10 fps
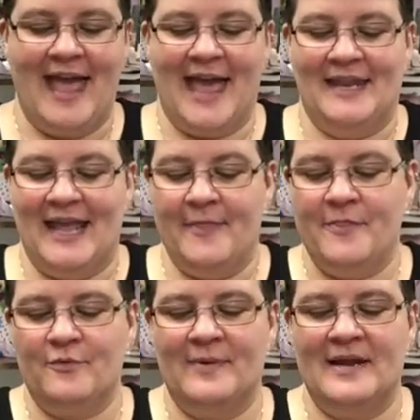And in
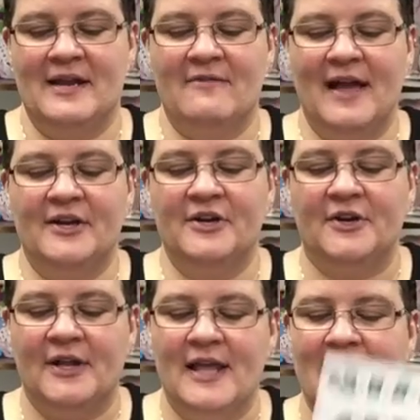the reading record
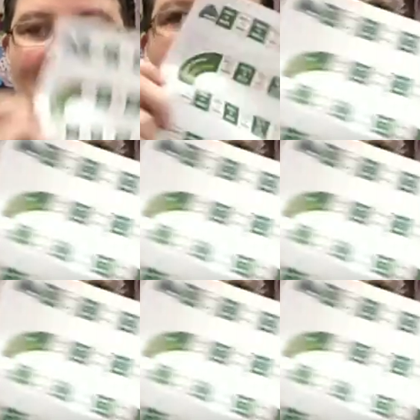is a